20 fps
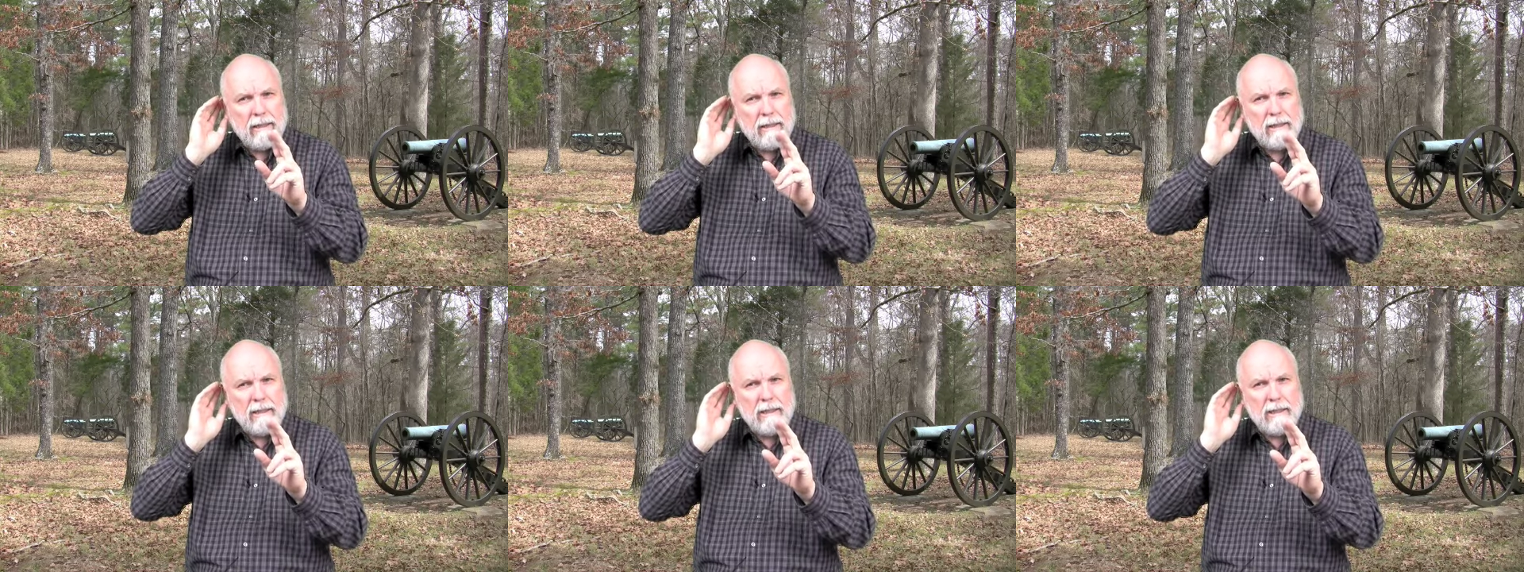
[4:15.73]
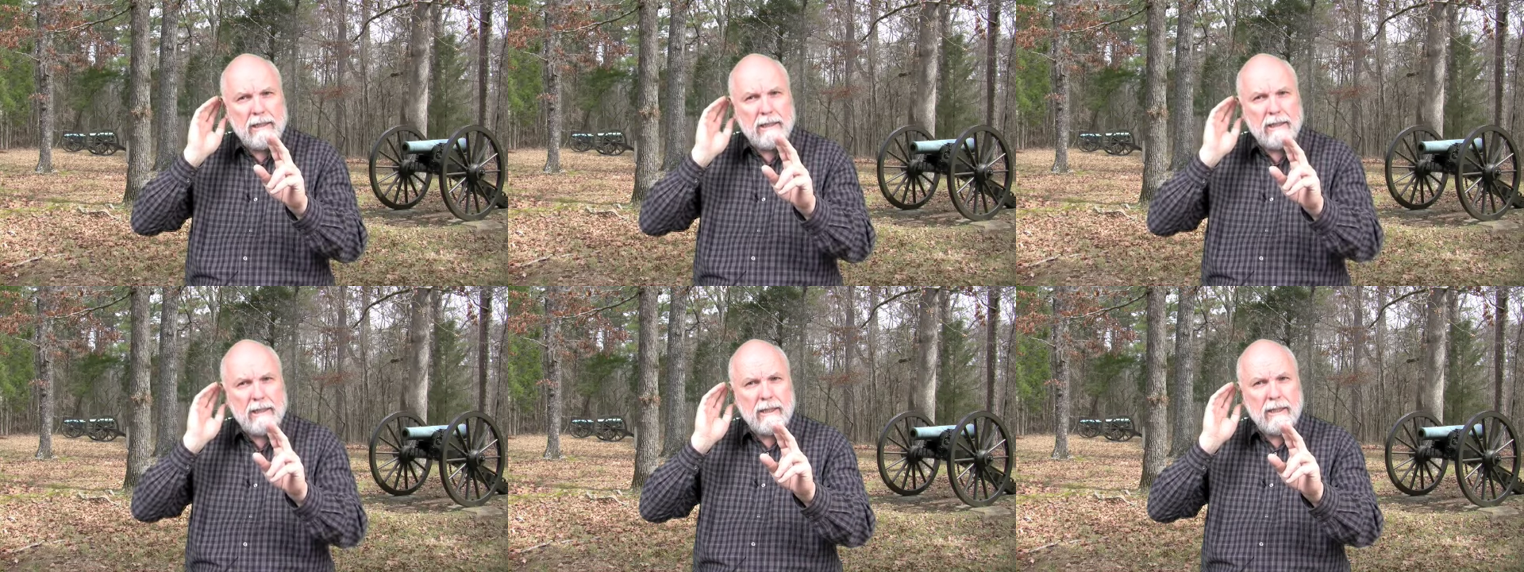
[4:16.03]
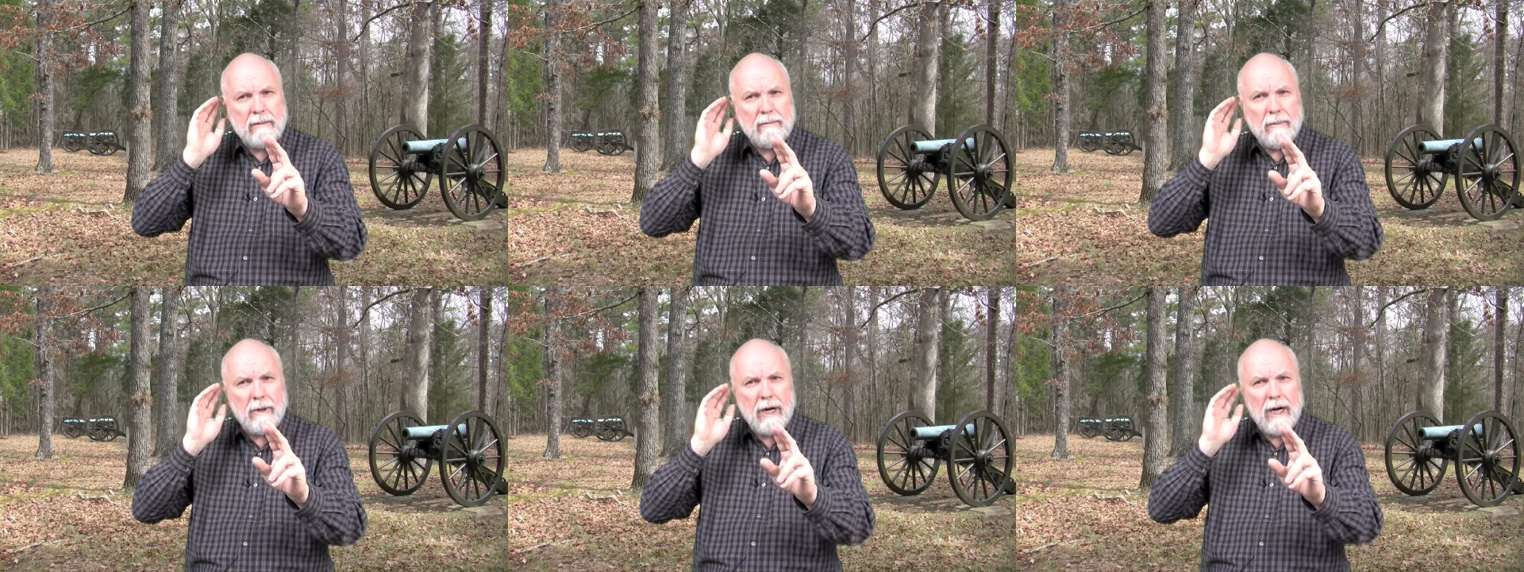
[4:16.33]

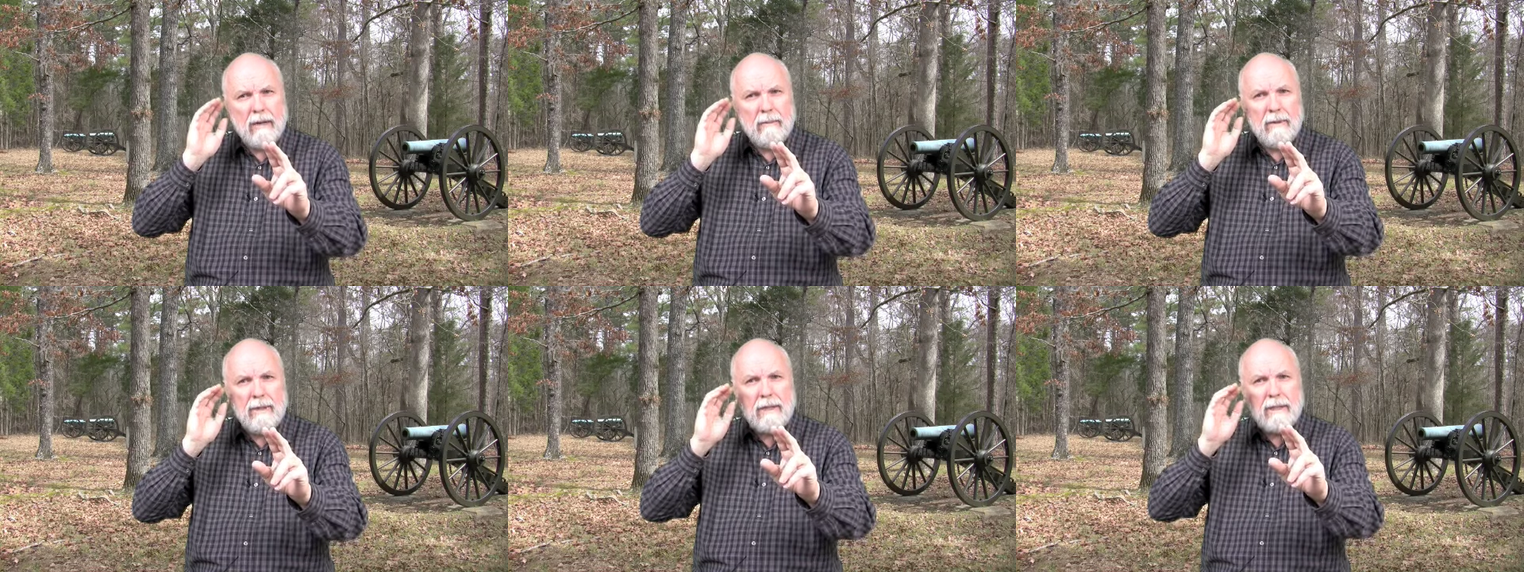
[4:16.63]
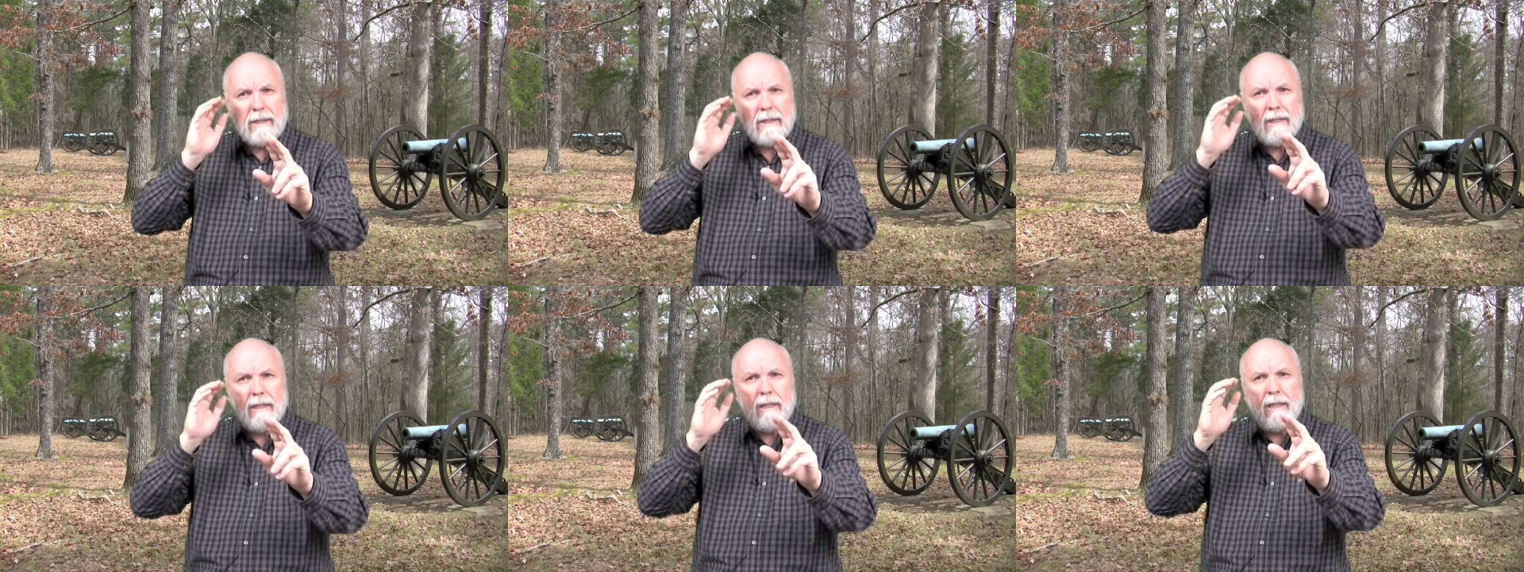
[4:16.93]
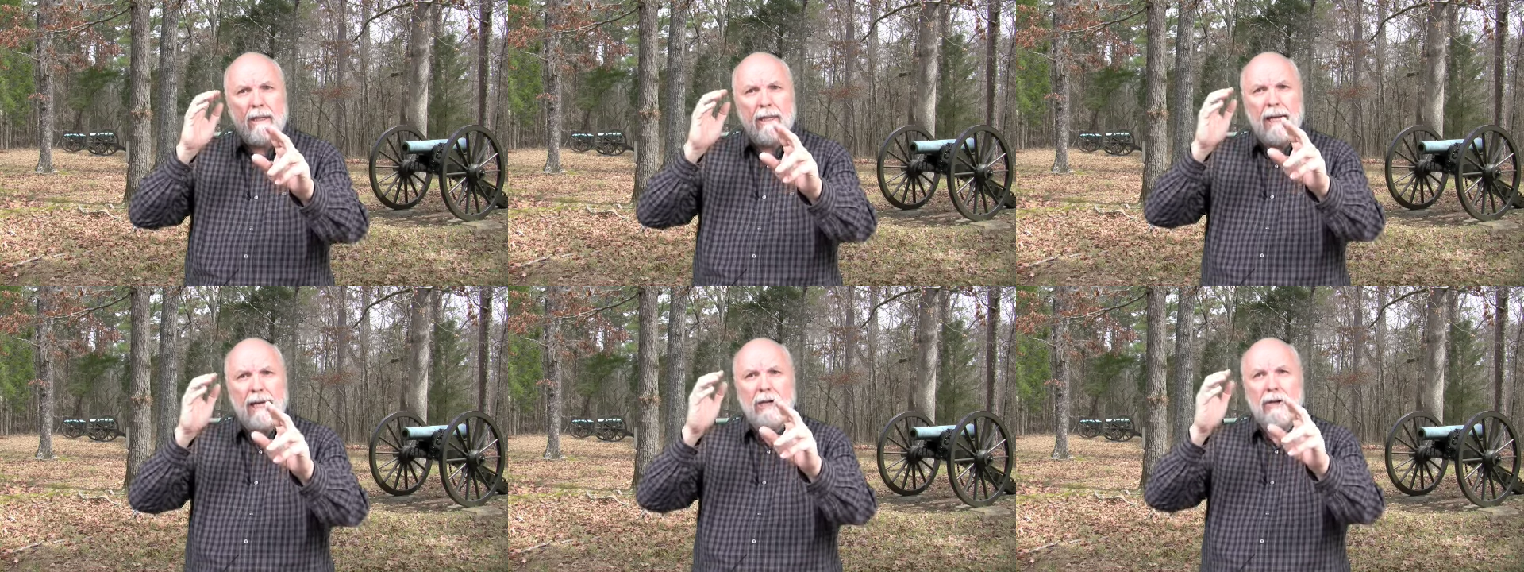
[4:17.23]
sends Barnabas.
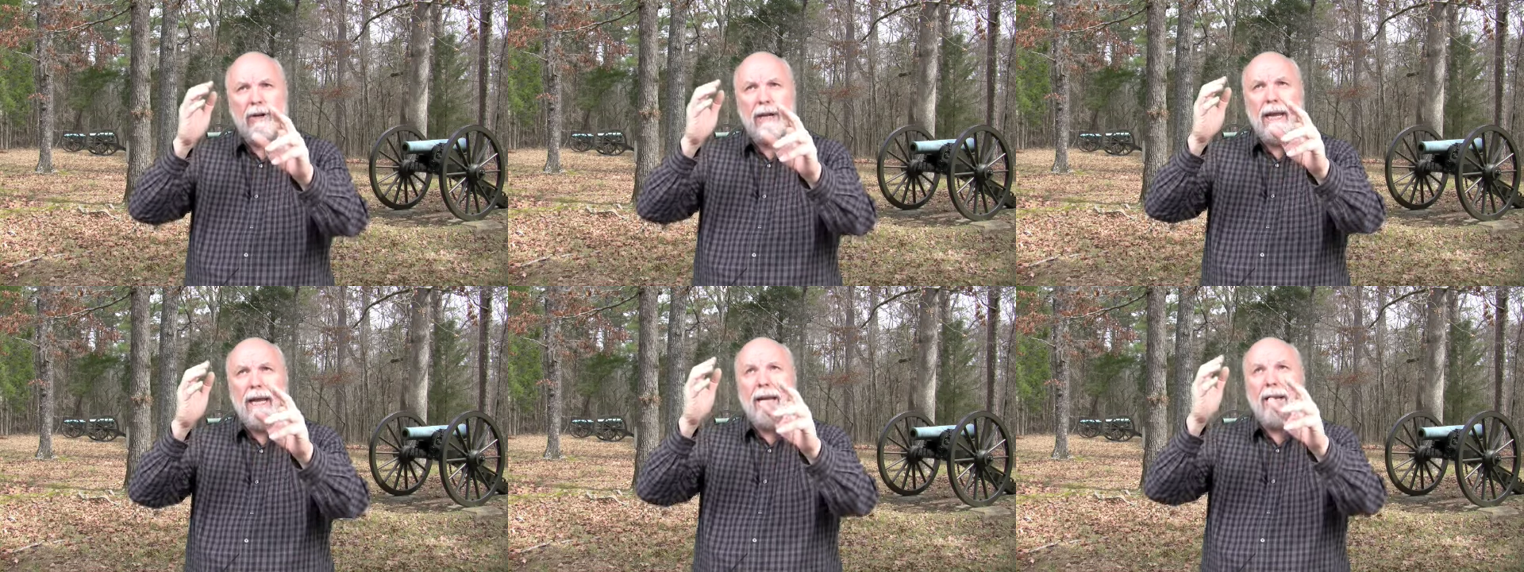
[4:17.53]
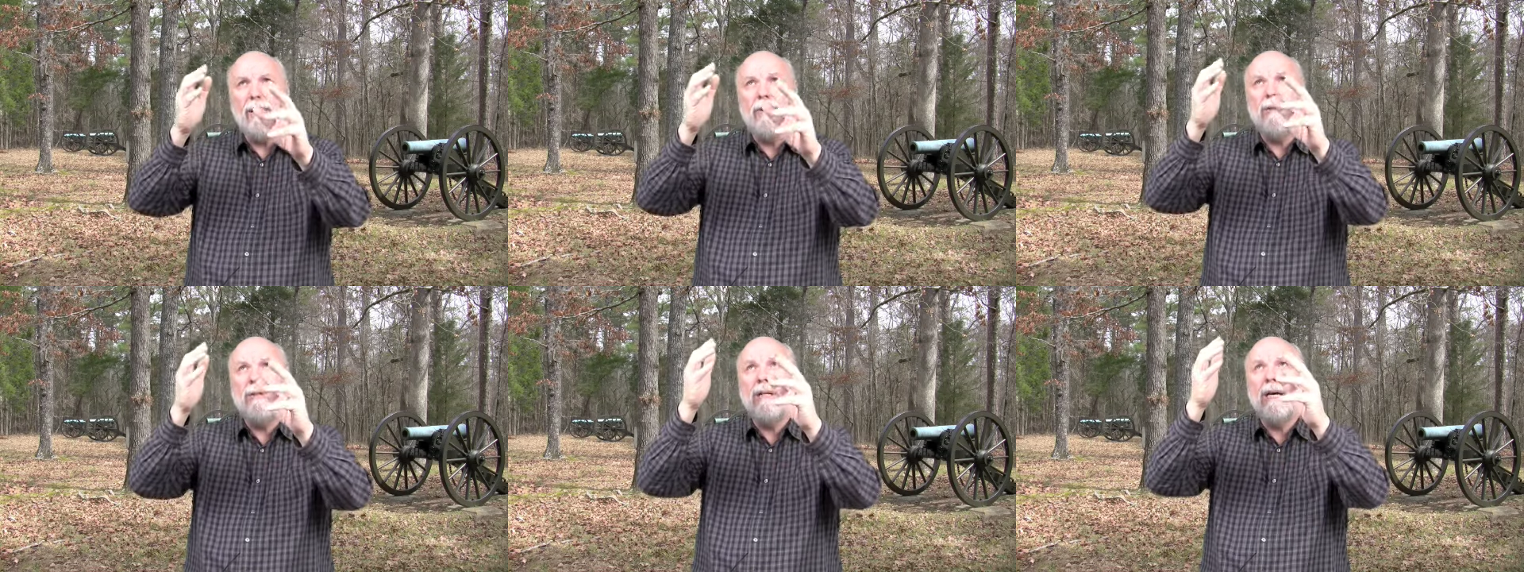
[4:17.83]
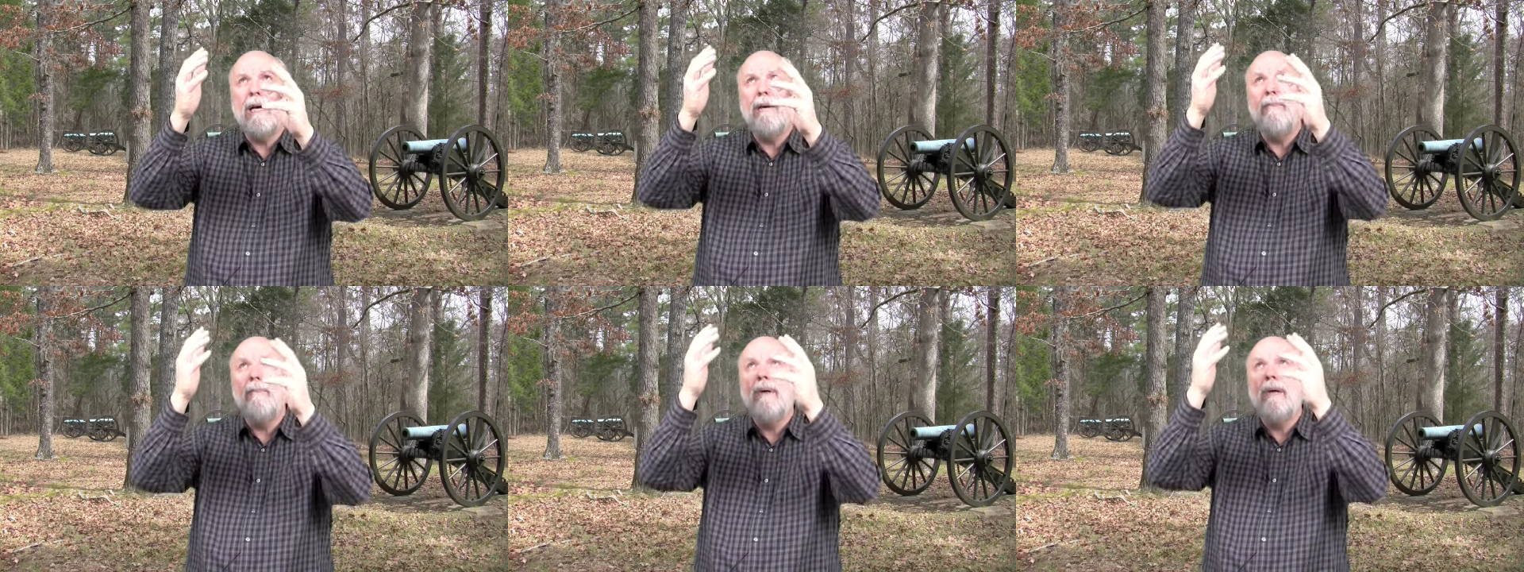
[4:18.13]
Now your hand goes
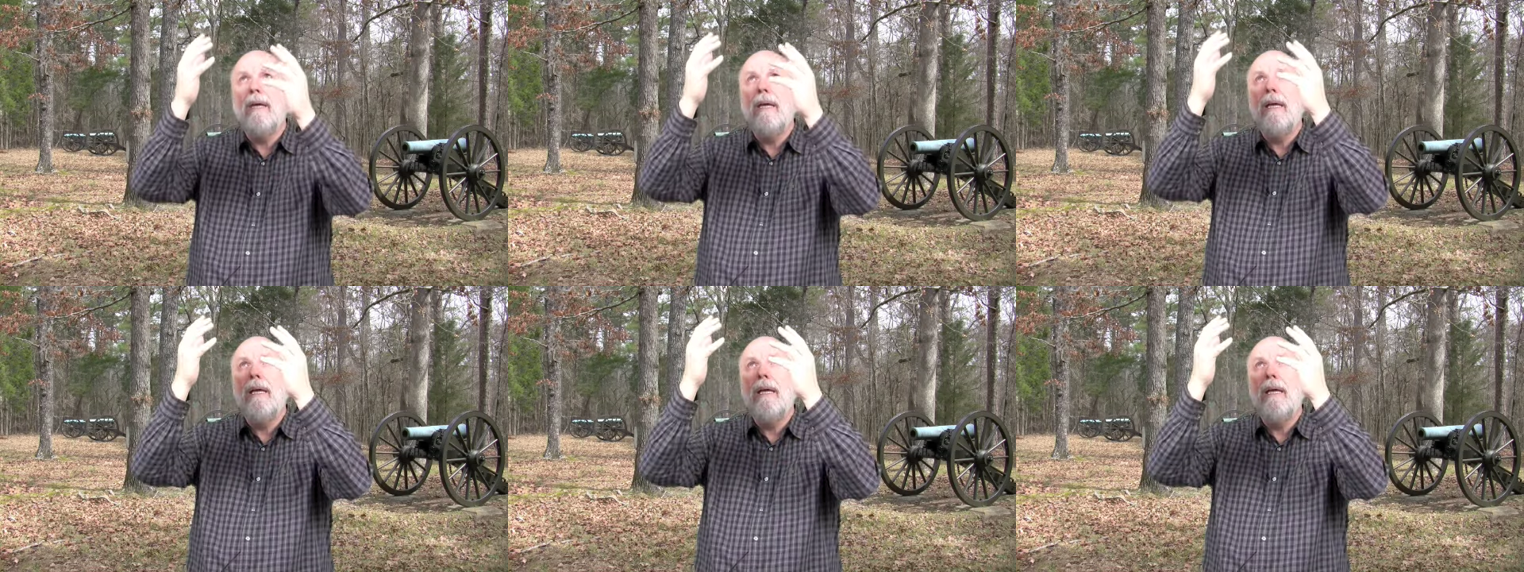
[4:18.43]
up.